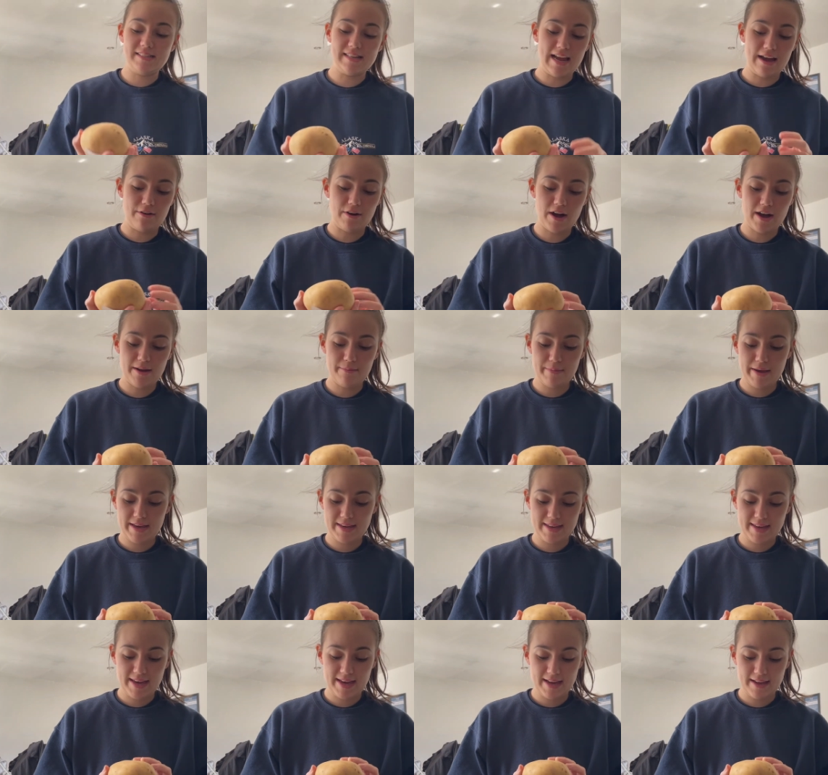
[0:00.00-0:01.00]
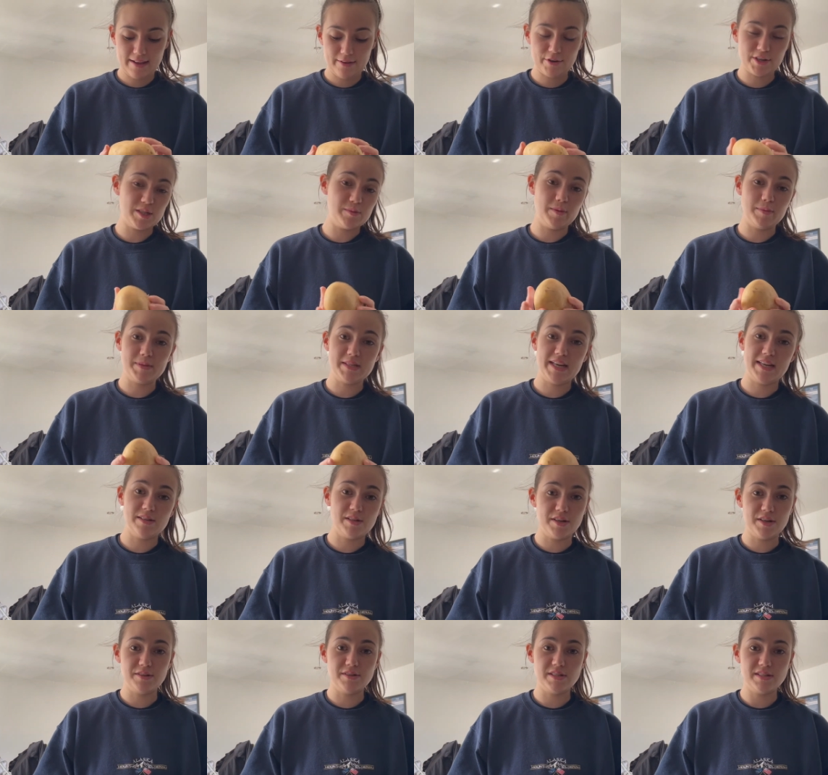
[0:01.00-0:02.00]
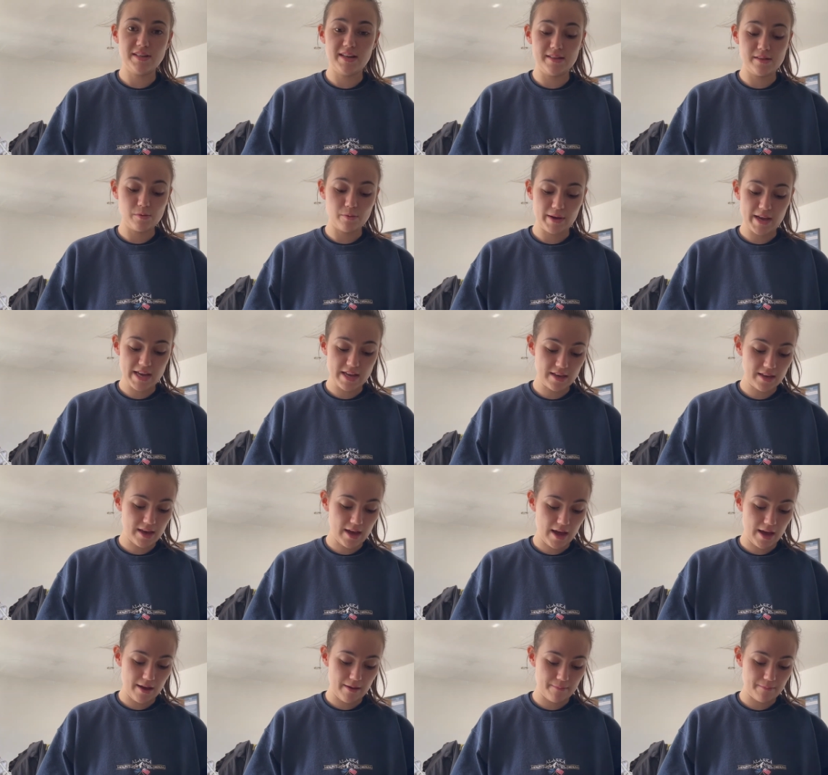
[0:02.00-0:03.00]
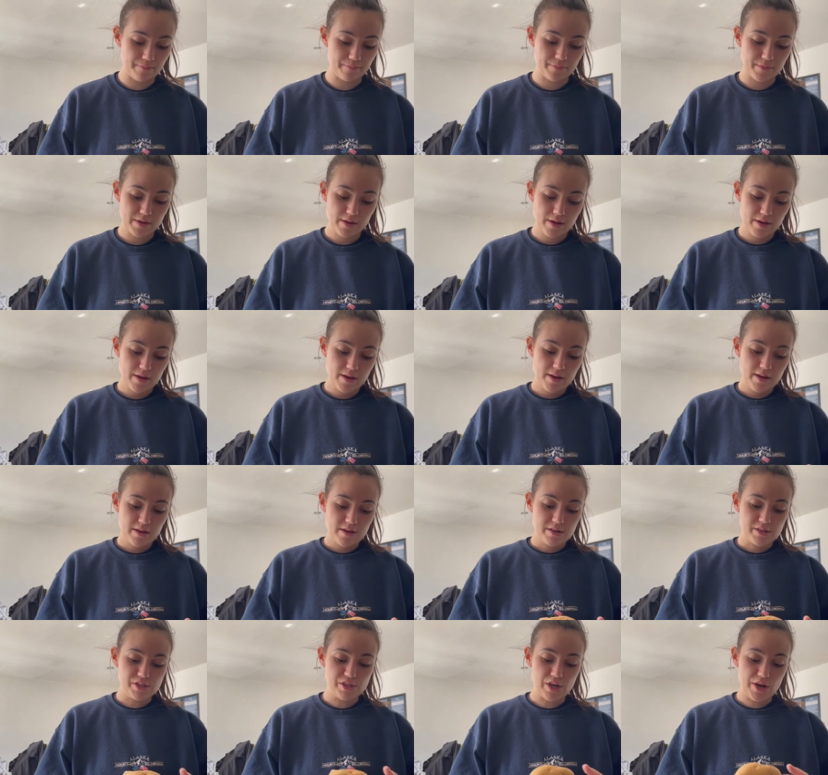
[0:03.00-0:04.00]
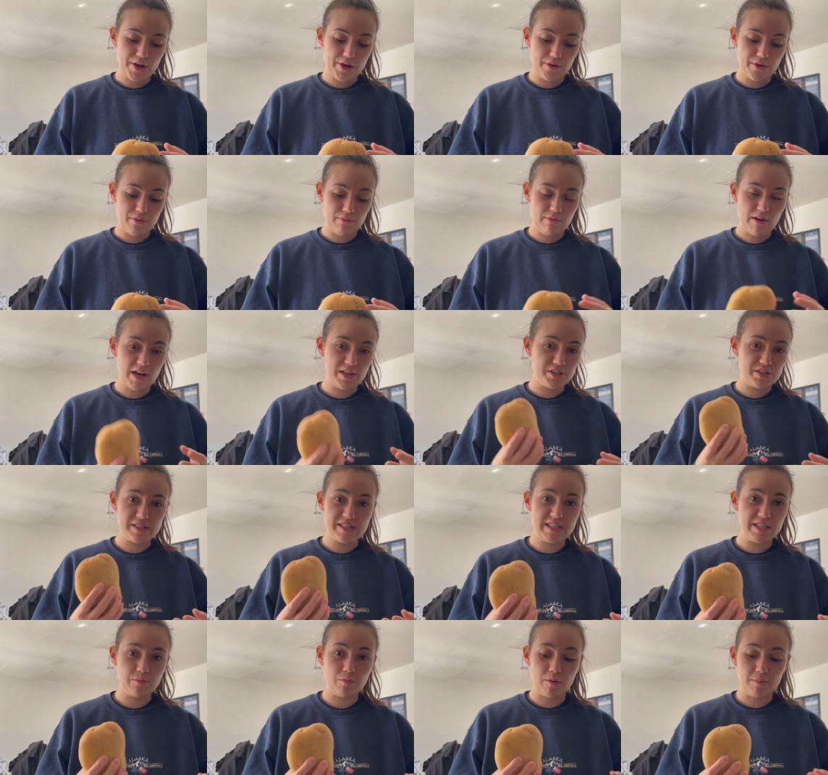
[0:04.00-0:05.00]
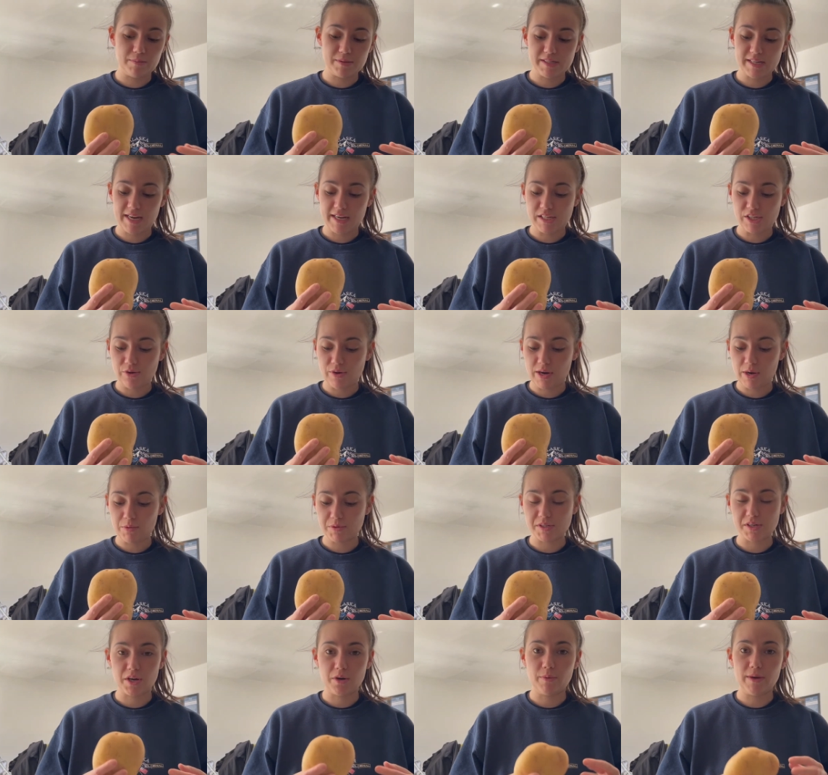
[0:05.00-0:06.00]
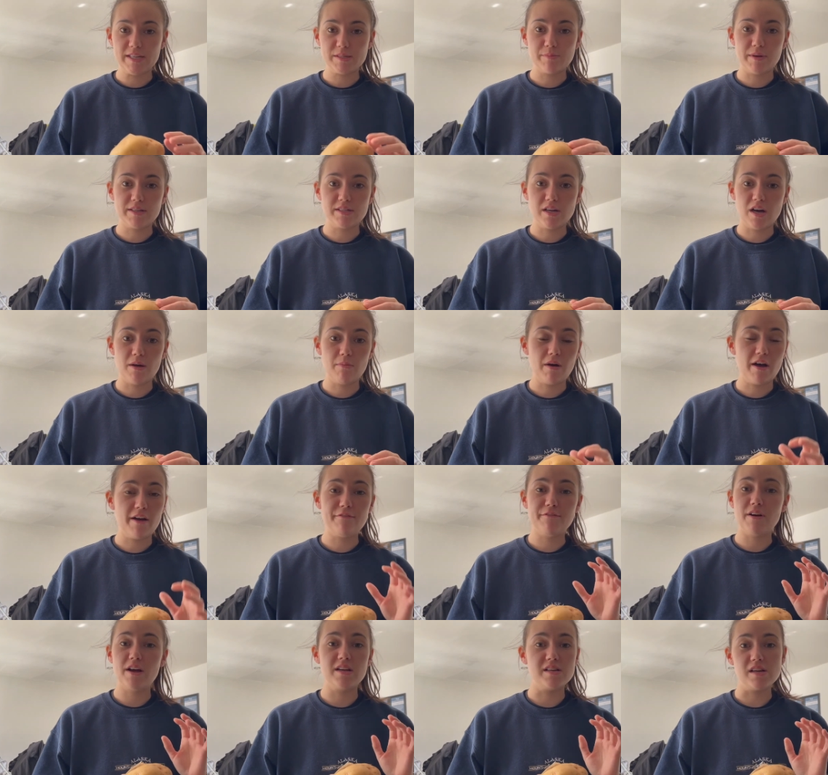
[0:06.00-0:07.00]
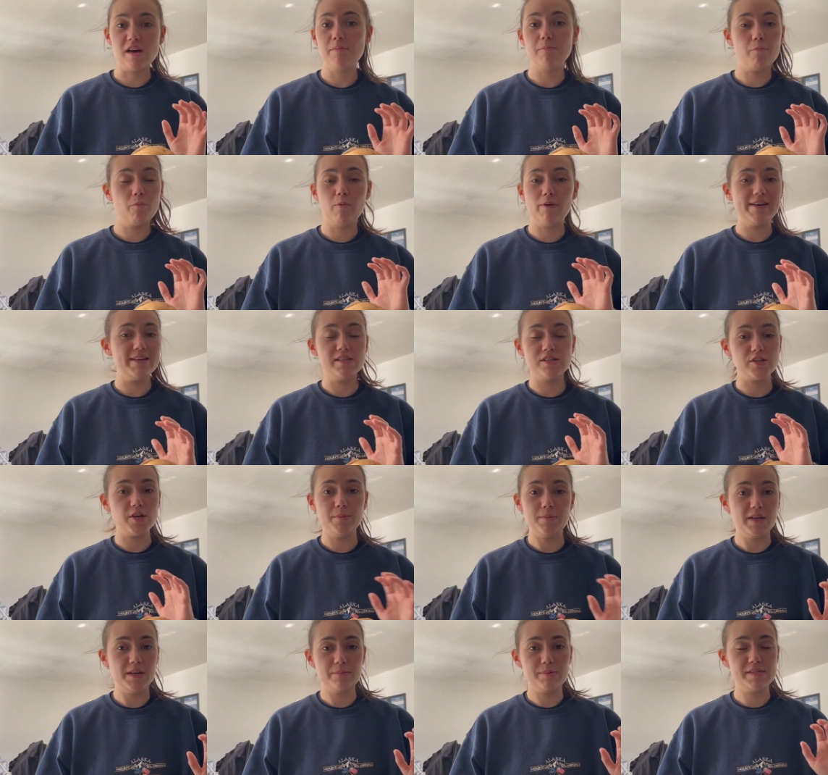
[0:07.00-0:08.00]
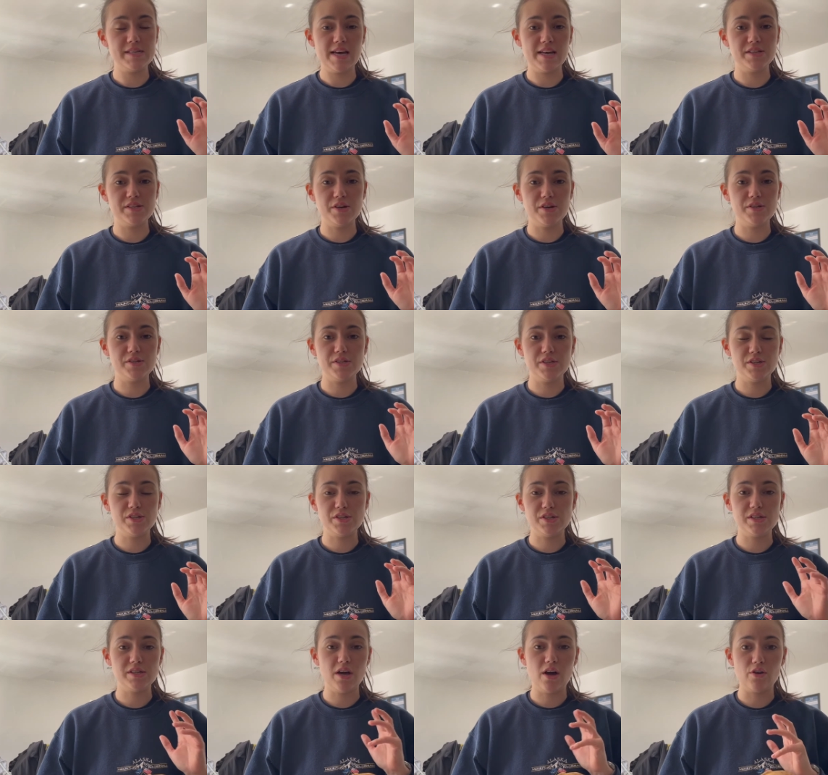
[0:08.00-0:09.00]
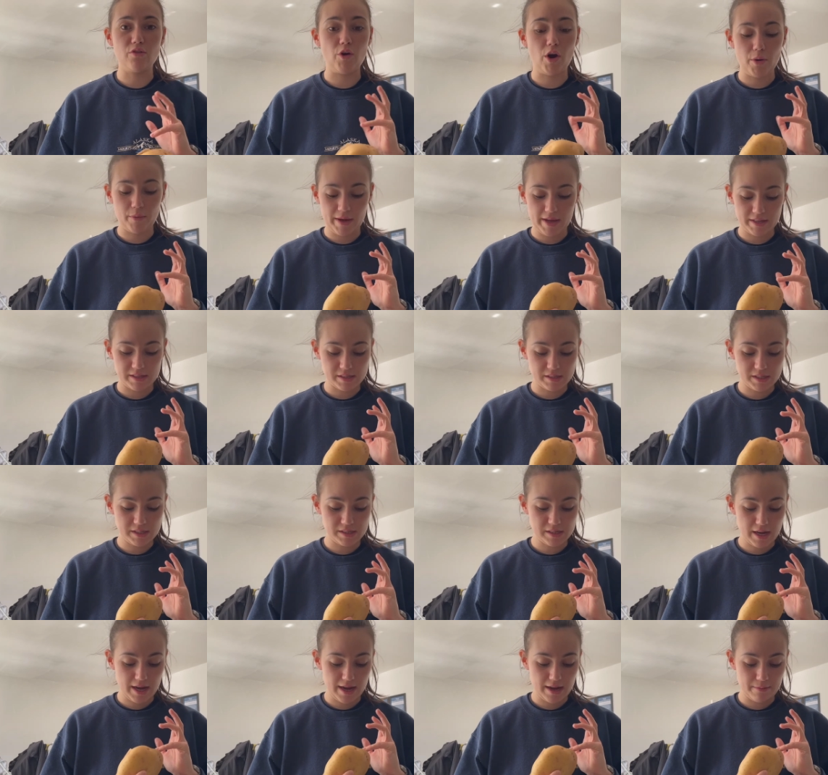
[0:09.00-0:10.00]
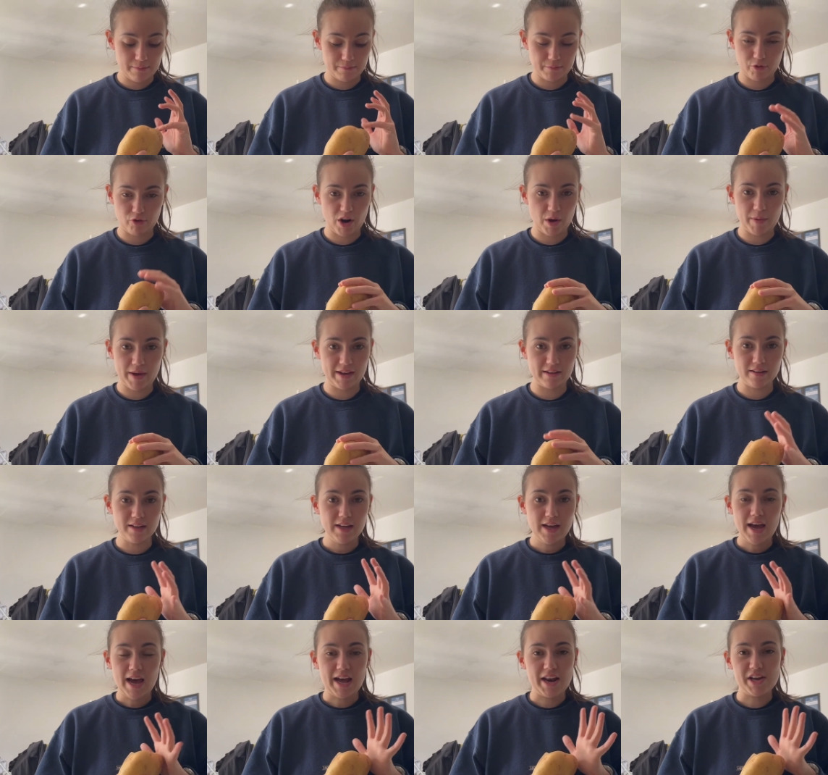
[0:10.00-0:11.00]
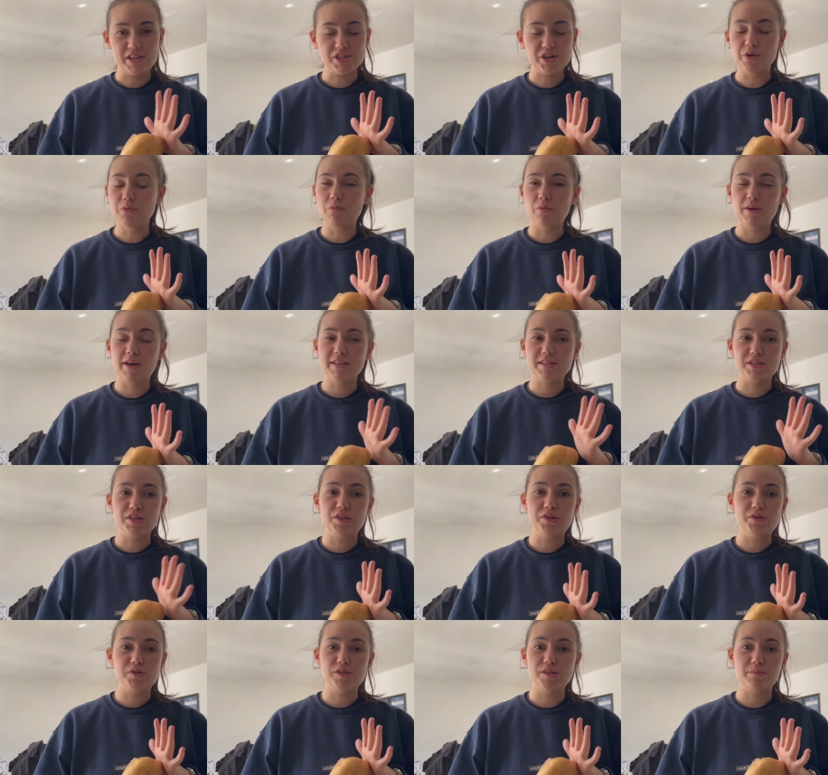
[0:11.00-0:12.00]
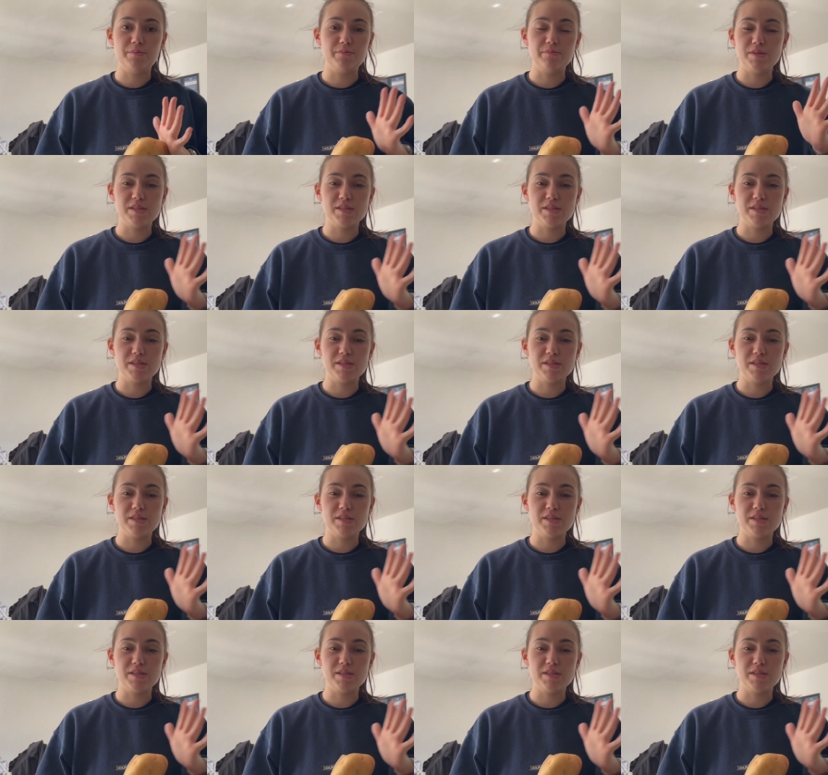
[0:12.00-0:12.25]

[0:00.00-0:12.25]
Now I'm making crispy potatoes in the week. Um, so I just needed one potato and I wasn't going to waste my time. I find I waste so many potatoes that just start growing, um, growing and I don't like to use them.